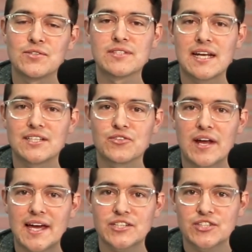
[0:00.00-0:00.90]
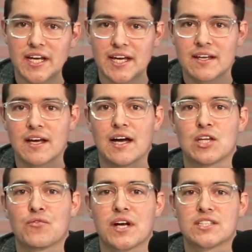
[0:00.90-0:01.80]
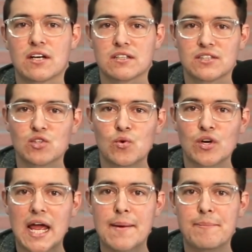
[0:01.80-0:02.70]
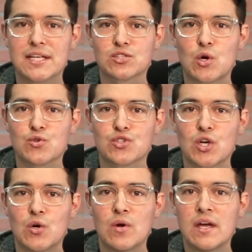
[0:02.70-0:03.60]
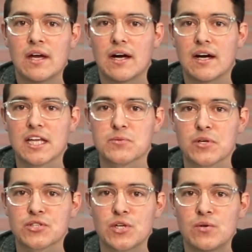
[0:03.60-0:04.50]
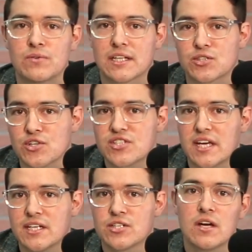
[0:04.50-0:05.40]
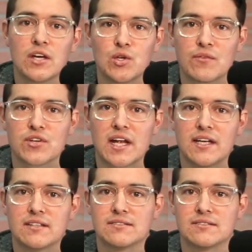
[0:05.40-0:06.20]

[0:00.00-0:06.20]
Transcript: Use that as your hashtag. Don't forget to stalk us on Twitter at Best Coast Show. That's been our show. That's Curtis Stage. You have a good night.